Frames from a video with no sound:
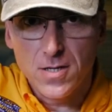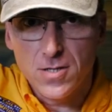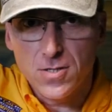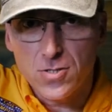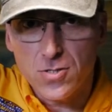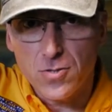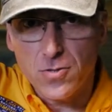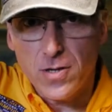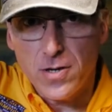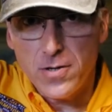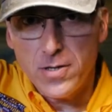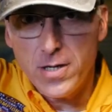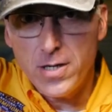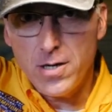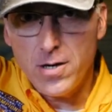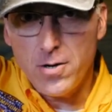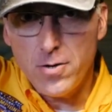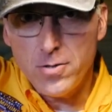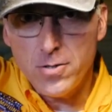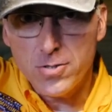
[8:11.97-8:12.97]
So there you
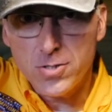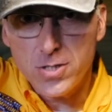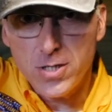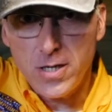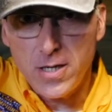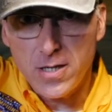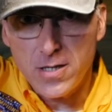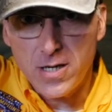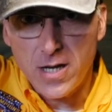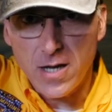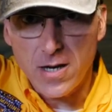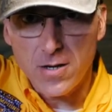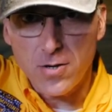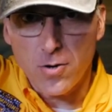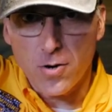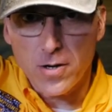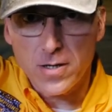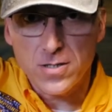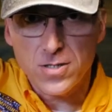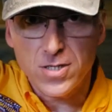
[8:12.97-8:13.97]
go, you see it kind of
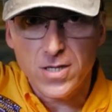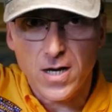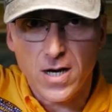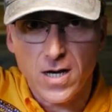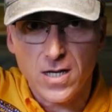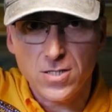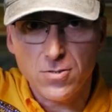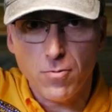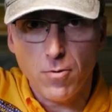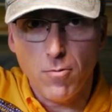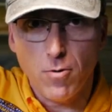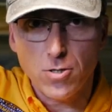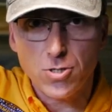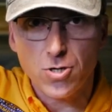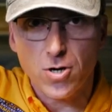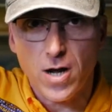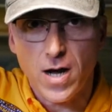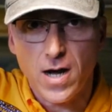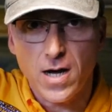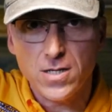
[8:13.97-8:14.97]
darkens the eyes, and we want
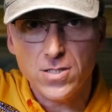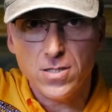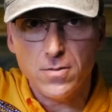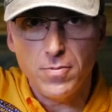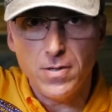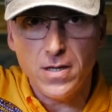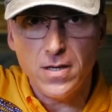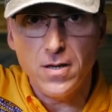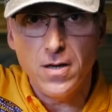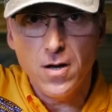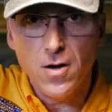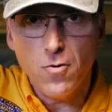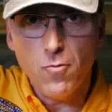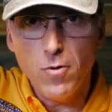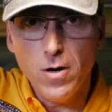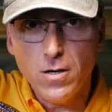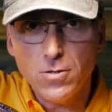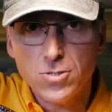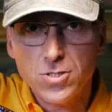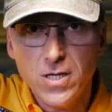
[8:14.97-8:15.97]
your eyes to be
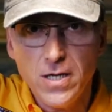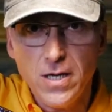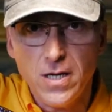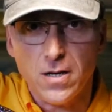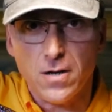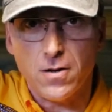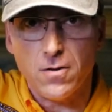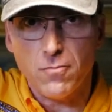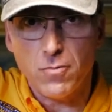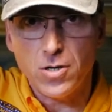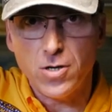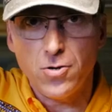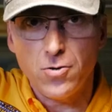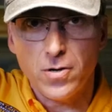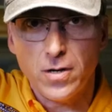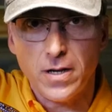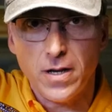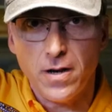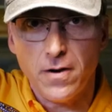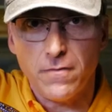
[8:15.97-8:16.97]
well seen when you're
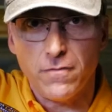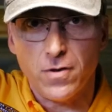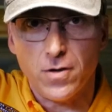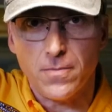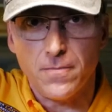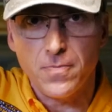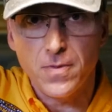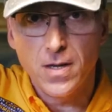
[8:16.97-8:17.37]
doing an interview.